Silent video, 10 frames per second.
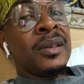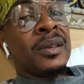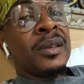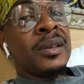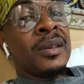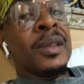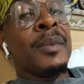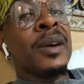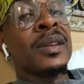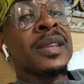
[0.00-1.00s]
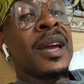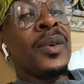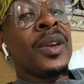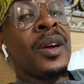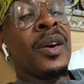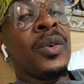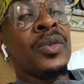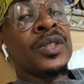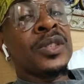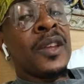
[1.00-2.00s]
Them are going to take away your
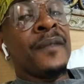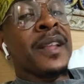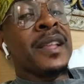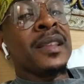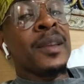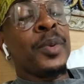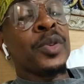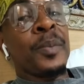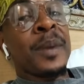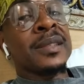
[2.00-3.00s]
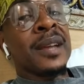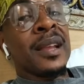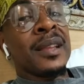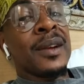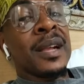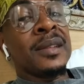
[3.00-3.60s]
house if that you put up as collaterals.